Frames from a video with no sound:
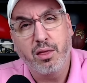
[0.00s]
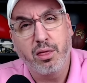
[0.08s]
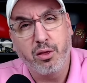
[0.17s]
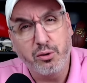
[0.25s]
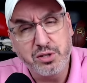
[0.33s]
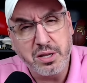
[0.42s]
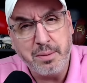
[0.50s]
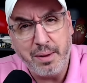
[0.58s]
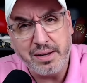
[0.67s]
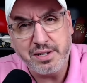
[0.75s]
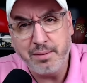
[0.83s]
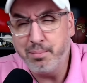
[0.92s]
Those are the
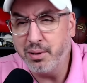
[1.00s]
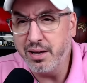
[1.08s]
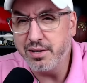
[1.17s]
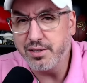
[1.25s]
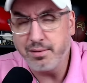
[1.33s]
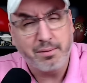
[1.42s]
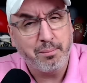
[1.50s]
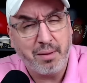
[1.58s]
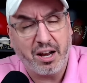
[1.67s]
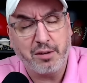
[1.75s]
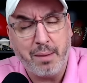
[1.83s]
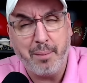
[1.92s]
bets in place.
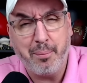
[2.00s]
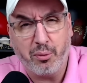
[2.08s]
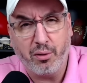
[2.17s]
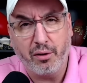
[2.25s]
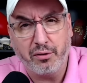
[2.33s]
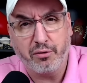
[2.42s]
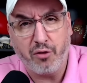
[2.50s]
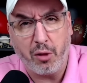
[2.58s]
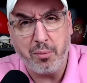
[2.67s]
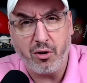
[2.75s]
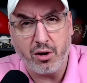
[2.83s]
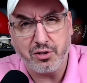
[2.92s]
My name is Matt Perrault.
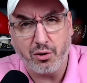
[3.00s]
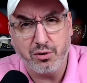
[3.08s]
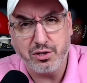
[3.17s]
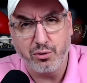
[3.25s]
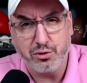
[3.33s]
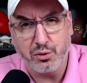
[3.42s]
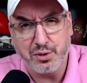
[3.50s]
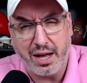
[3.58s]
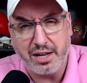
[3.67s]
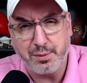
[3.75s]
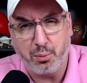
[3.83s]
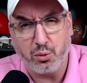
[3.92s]
Follow me across all socials
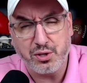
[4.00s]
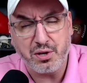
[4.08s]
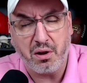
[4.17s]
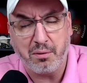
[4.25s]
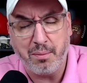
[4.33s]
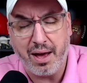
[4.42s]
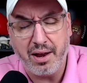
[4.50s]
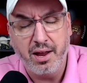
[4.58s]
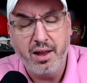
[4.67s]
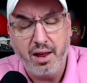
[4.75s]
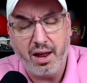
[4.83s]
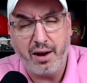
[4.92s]
at Sports Talk Matt
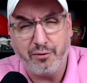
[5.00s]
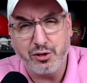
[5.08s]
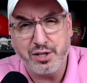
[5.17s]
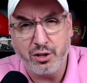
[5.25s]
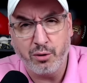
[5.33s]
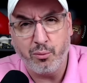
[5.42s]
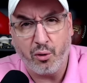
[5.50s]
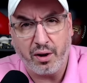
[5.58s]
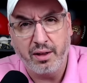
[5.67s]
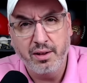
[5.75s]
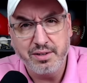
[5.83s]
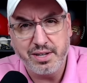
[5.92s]
every single morning.